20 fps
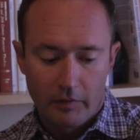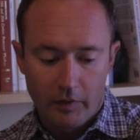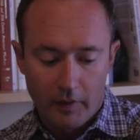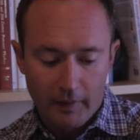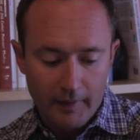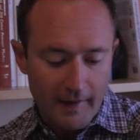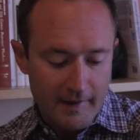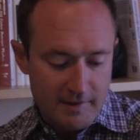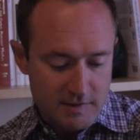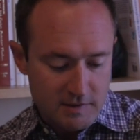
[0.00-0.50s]
The
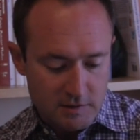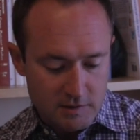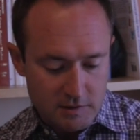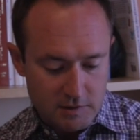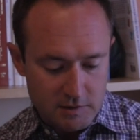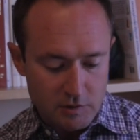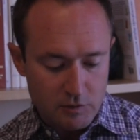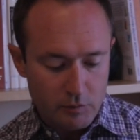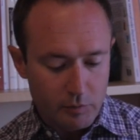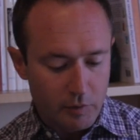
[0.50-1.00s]

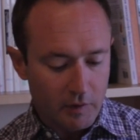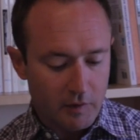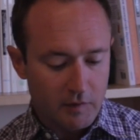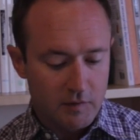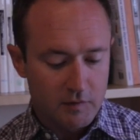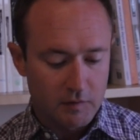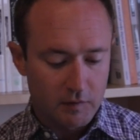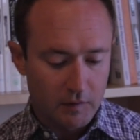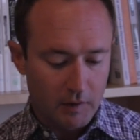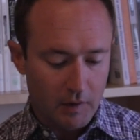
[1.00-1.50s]
last 2
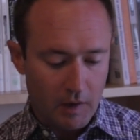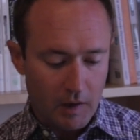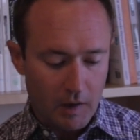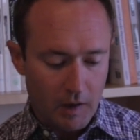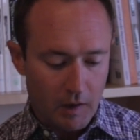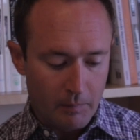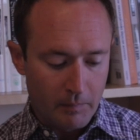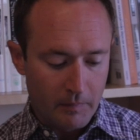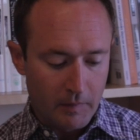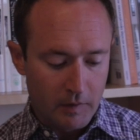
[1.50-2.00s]
books
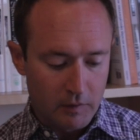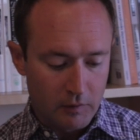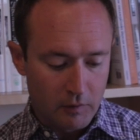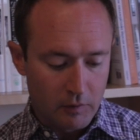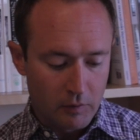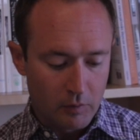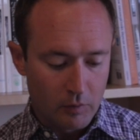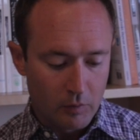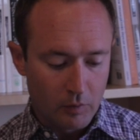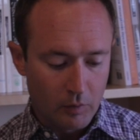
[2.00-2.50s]
that
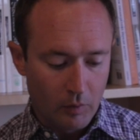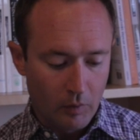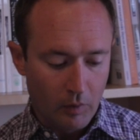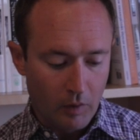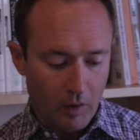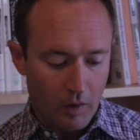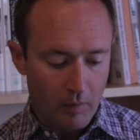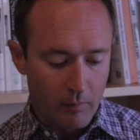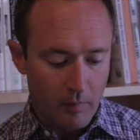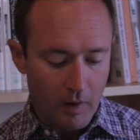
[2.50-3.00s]
you
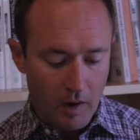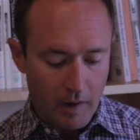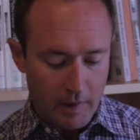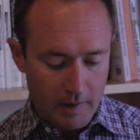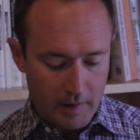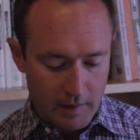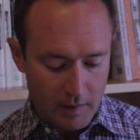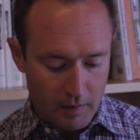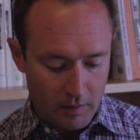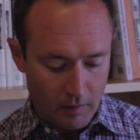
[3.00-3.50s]
are
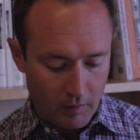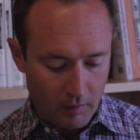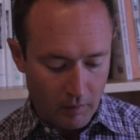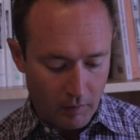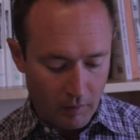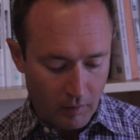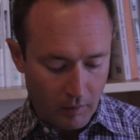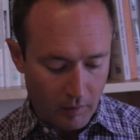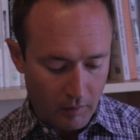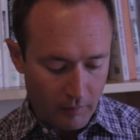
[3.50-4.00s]
buying
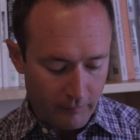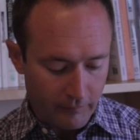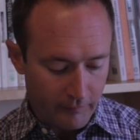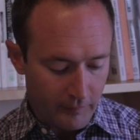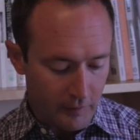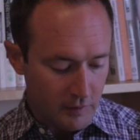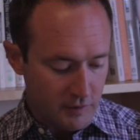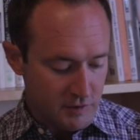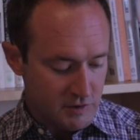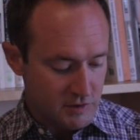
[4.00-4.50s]
are,
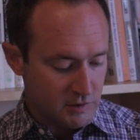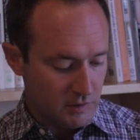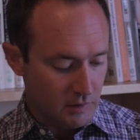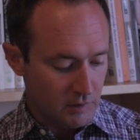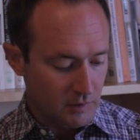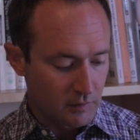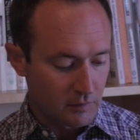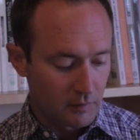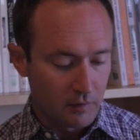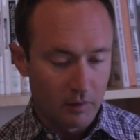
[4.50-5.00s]
first,
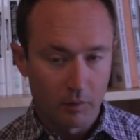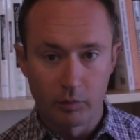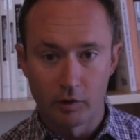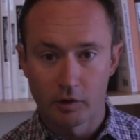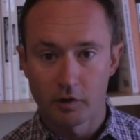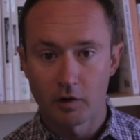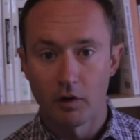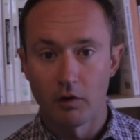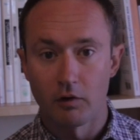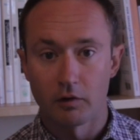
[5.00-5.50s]
a
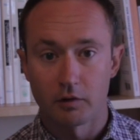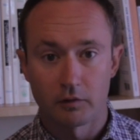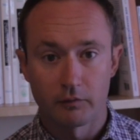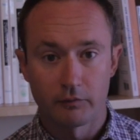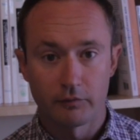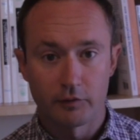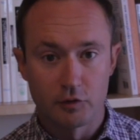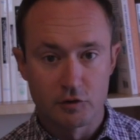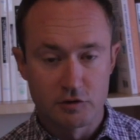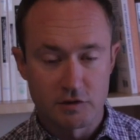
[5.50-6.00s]
book called
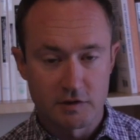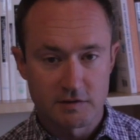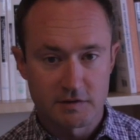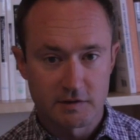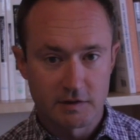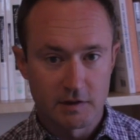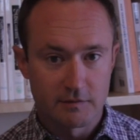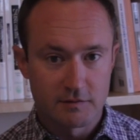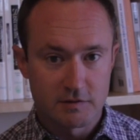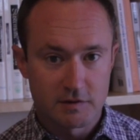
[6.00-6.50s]
Confucius
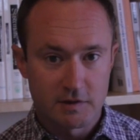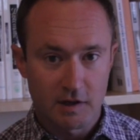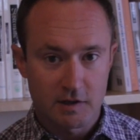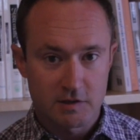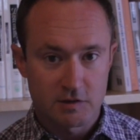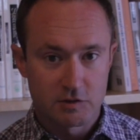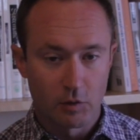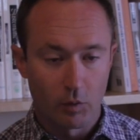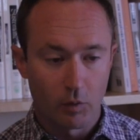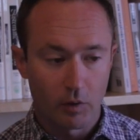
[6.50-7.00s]
Lives
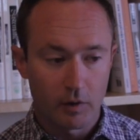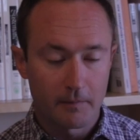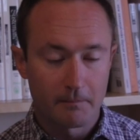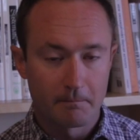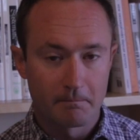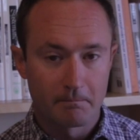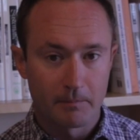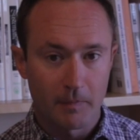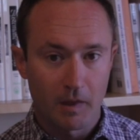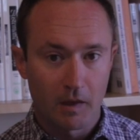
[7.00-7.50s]
Next Door,
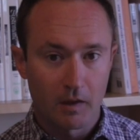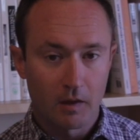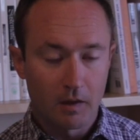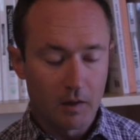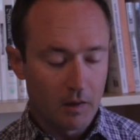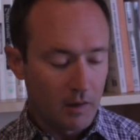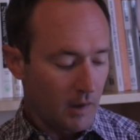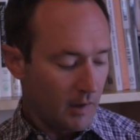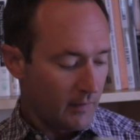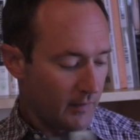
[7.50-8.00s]

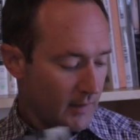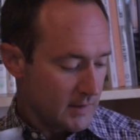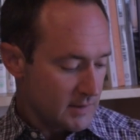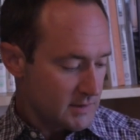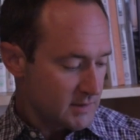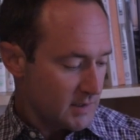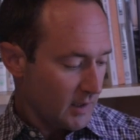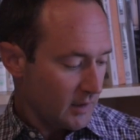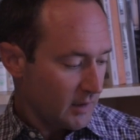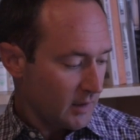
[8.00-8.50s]
and then
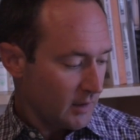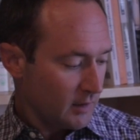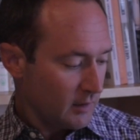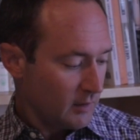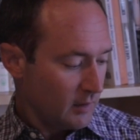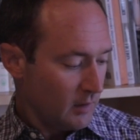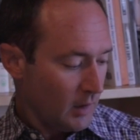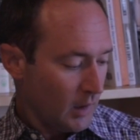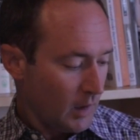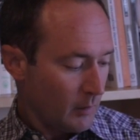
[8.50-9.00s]
second,
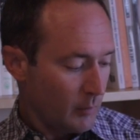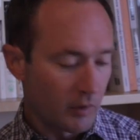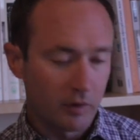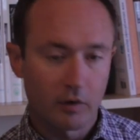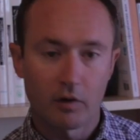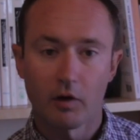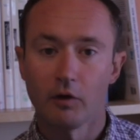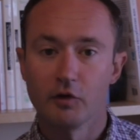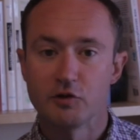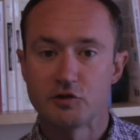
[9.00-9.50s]
a book
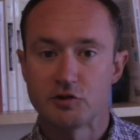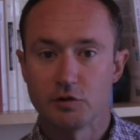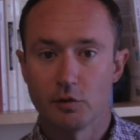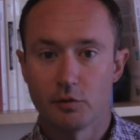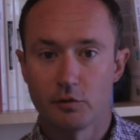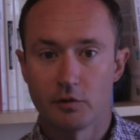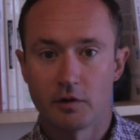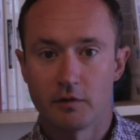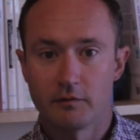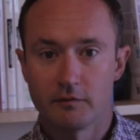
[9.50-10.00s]
called
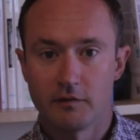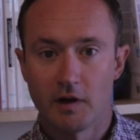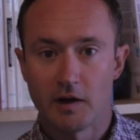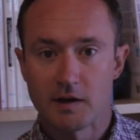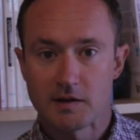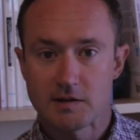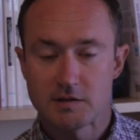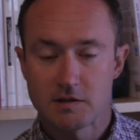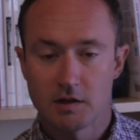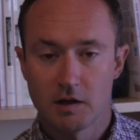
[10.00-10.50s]
Children of
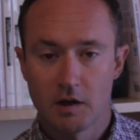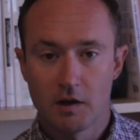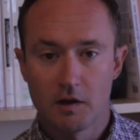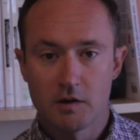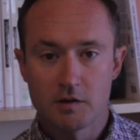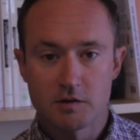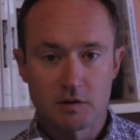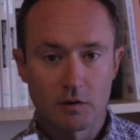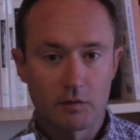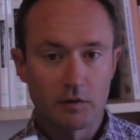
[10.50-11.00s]
Dust.
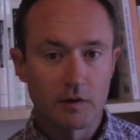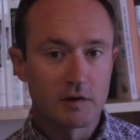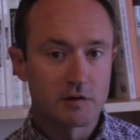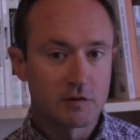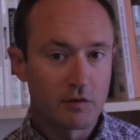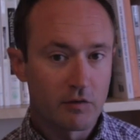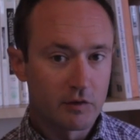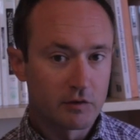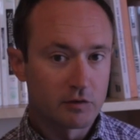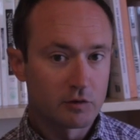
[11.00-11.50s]
So
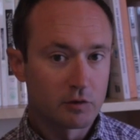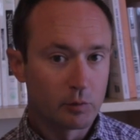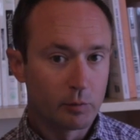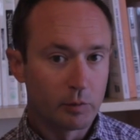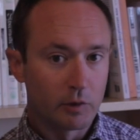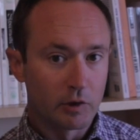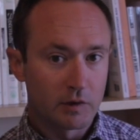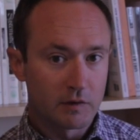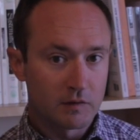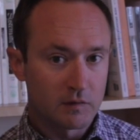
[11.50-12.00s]
these are the 2
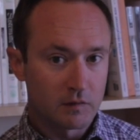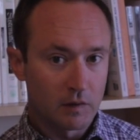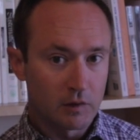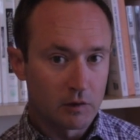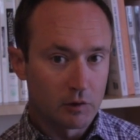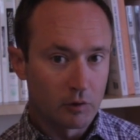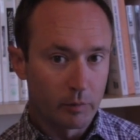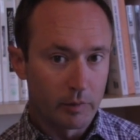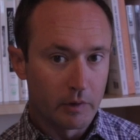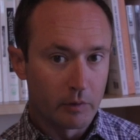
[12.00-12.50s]
books that
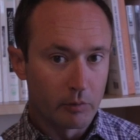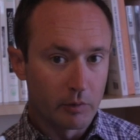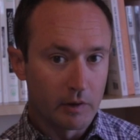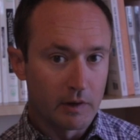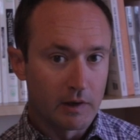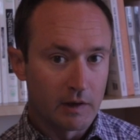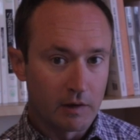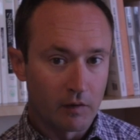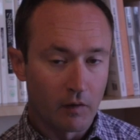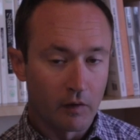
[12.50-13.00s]
you'll be
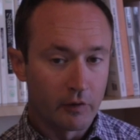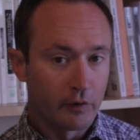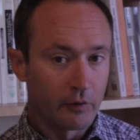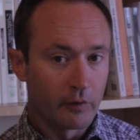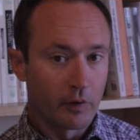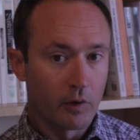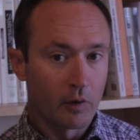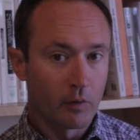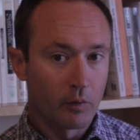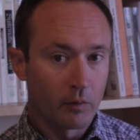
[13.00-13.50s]
reading on
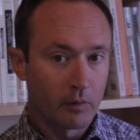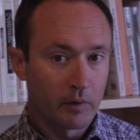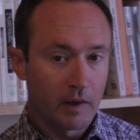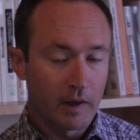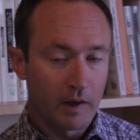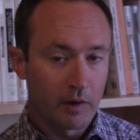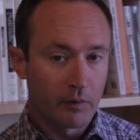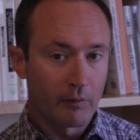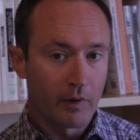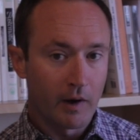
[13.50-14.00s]
your own
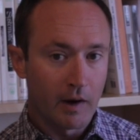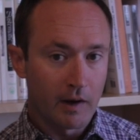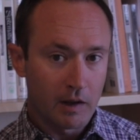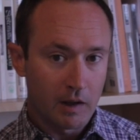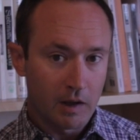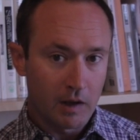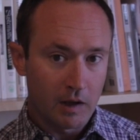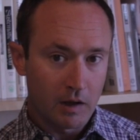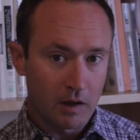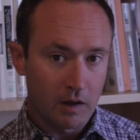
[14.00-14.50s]
and
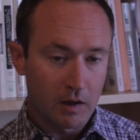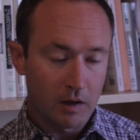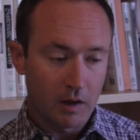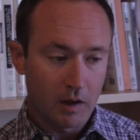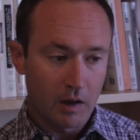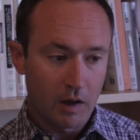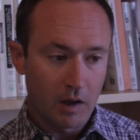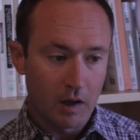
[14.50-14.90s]
writing